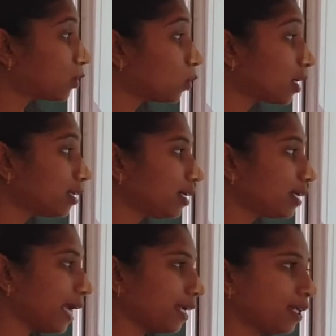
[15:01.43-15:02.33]
look at the
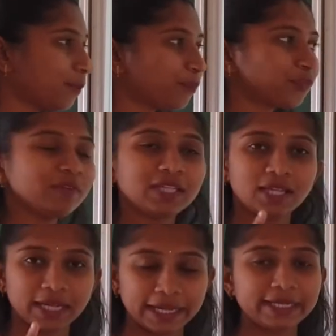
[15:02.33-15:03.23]
8. Whether
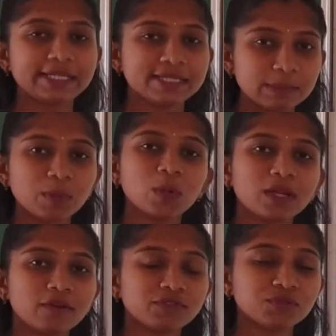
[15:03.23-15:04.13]
8 is a
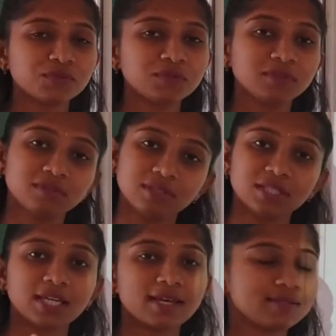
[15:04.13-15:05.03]
power of
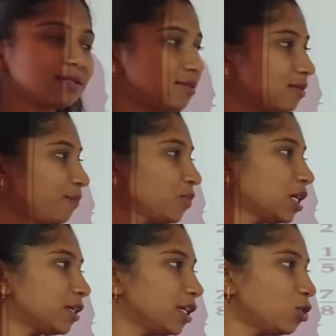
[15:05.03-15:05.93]
2? Yes.
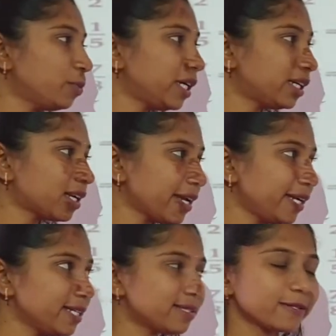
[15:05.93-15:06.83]
Denominator
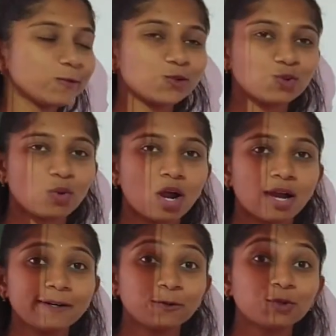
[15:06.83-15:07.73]
8 is equals to
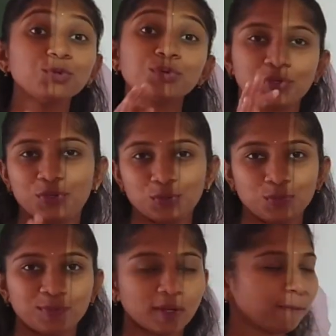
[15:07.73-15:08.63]
what? 2
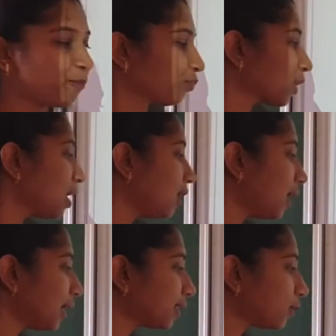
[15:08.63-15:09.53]
cube.
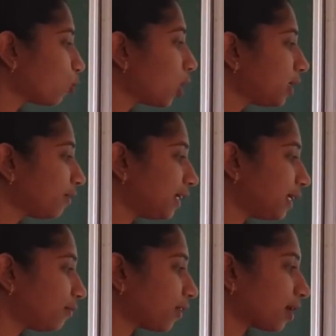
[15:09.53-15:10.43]
Like that
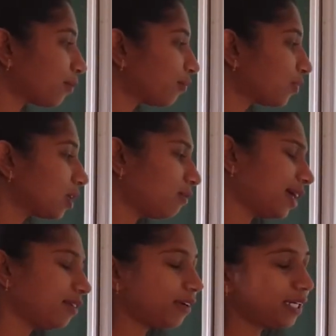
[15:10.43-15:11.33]
125.
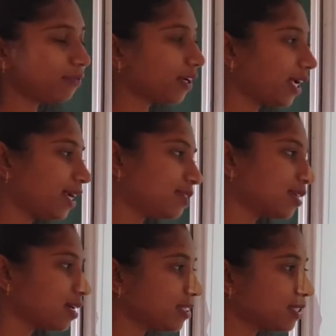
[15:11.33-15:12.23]
125 x
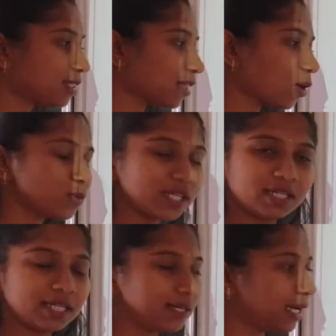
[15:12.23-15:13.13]
is
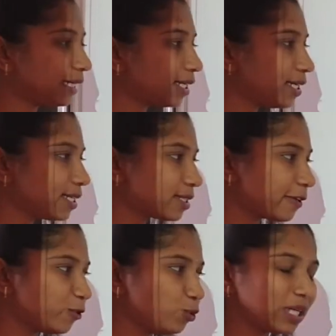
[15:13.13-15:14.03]
1000. Later it's
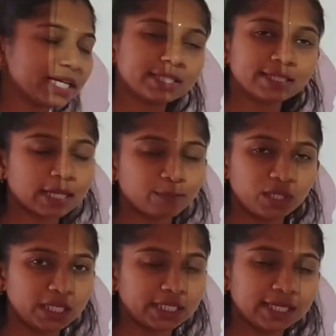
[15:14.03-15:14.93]
you will get a
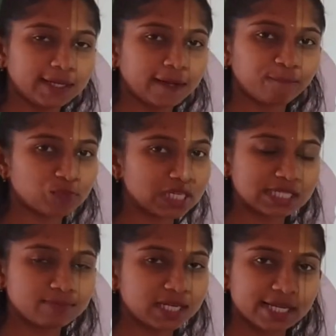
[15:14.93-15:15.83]
terminating
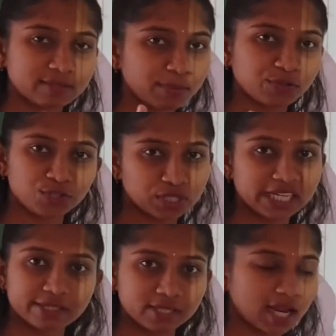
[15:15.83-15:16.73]
decimal expansion.
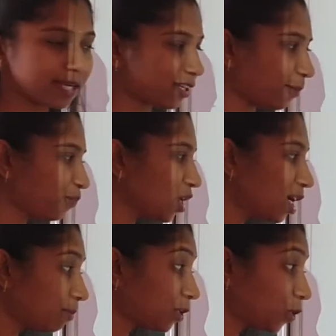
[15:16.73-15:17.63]
That's right.
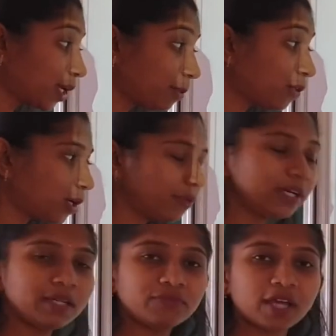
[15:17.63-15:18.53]
But what about
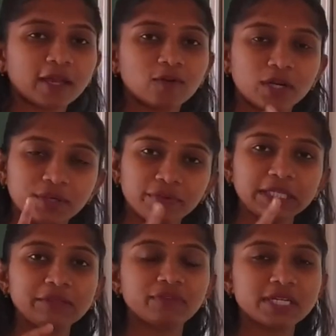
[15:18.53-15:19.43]
125?
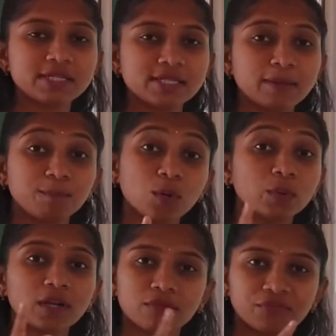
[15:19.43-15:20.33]
125 is a
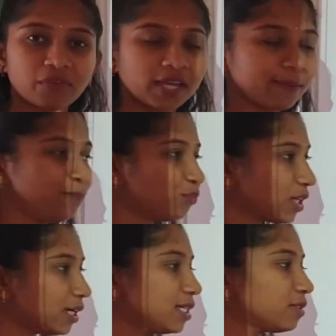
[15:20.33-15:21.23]
power of
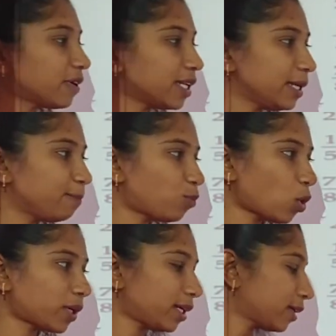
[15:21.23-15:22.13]
5. That is very
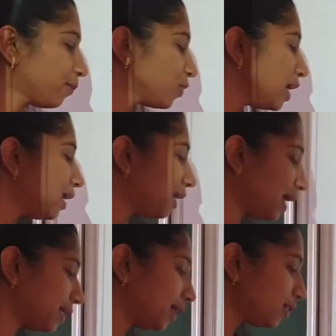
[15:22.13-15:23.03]
important.
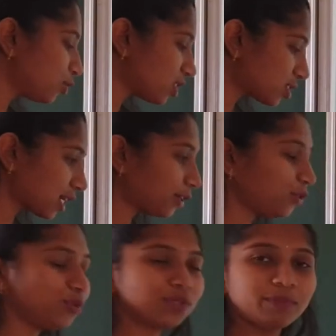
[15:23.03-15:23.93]
Like that, we just
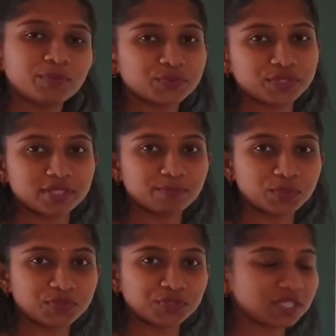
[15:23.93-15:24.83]
continue the
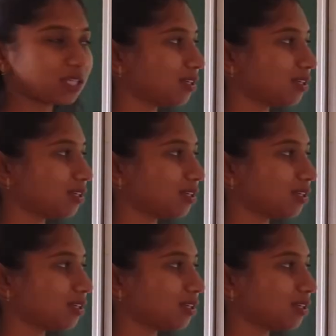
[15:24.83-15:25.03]
procedure.